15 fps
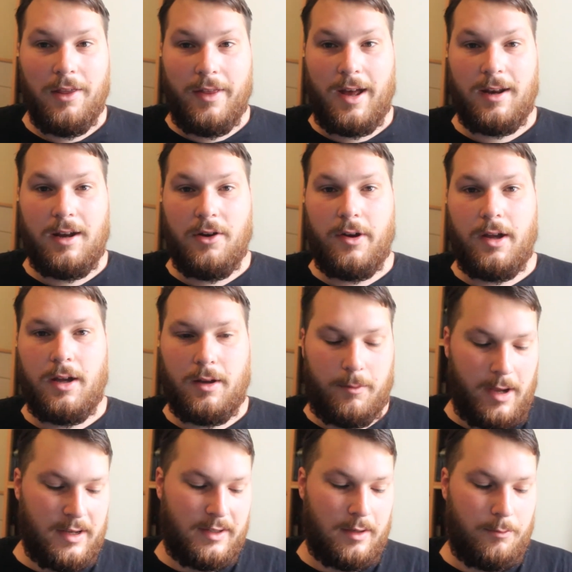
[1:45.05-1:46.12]
that area, it
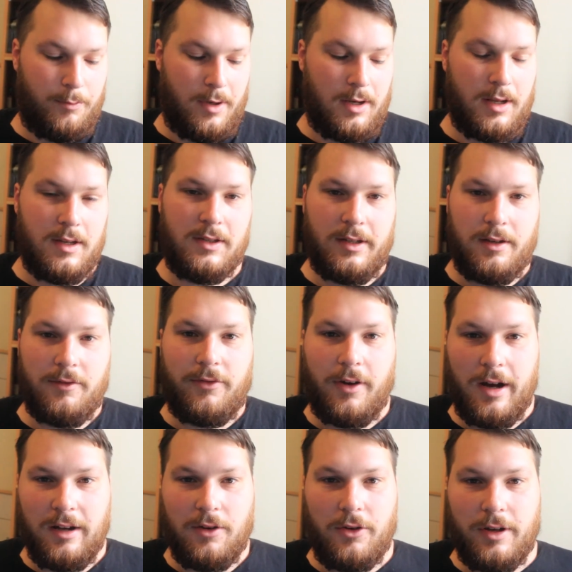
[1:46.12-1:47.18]
makes it a bit easier to
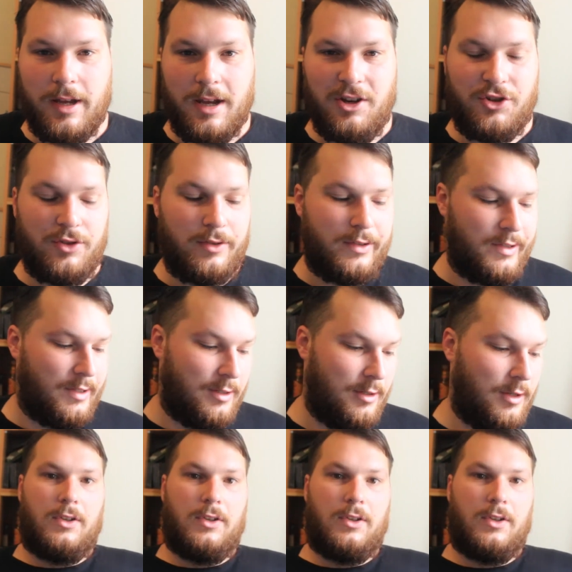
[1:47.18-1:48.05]
find locations.